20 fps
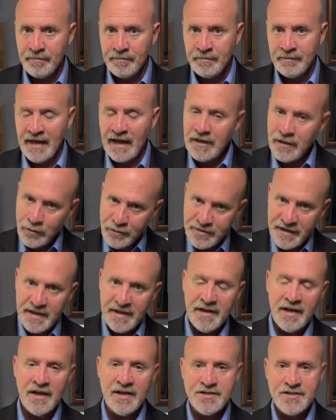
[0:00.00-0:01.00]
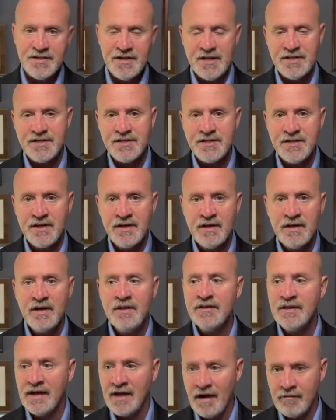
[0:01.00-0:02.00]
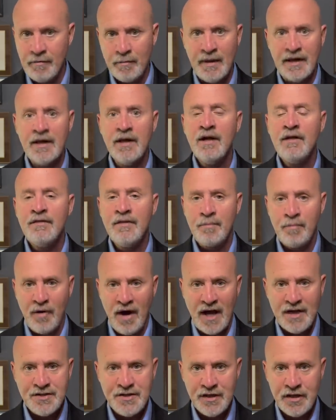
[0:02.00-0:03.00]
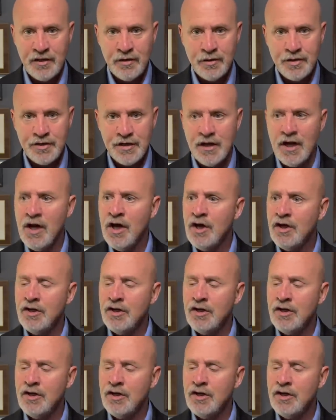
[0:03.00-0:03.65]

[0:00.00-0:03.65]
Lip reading: that you did assist the government, the prosecution.